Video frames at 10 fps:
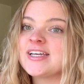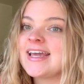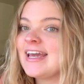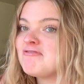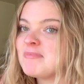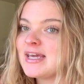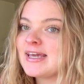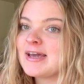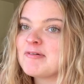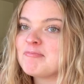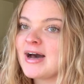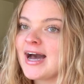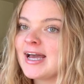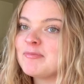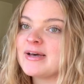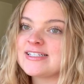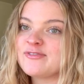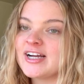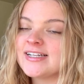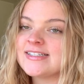gave me my best
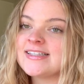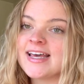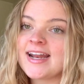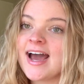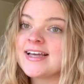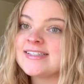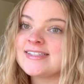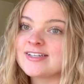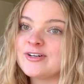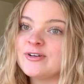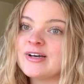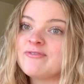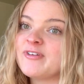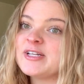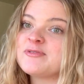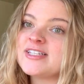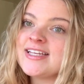friends that I still am friends with